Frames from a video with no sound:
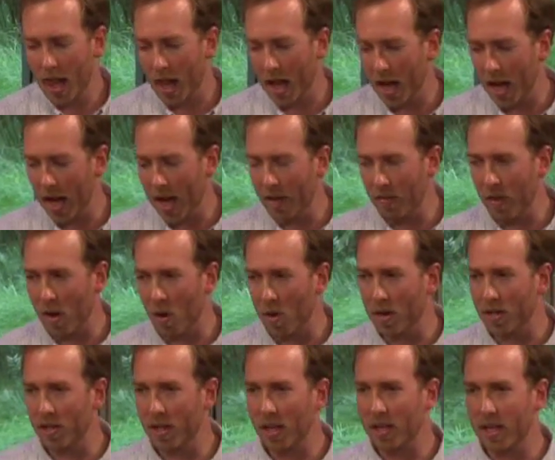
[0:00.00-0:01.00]
Uh, and there
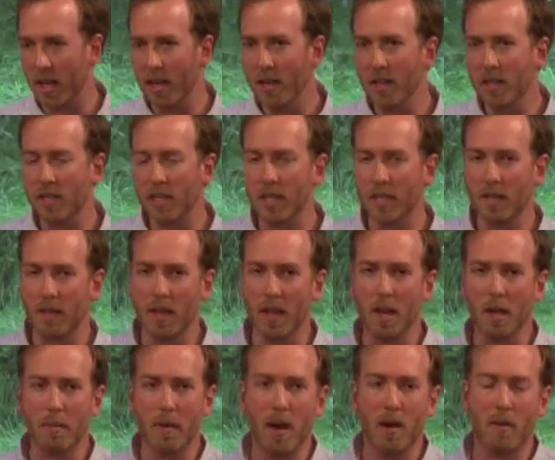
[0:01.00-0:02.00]
is a tendency to
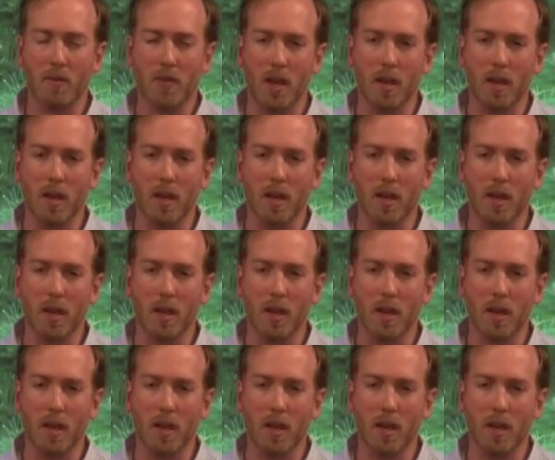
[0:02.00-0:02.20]
think about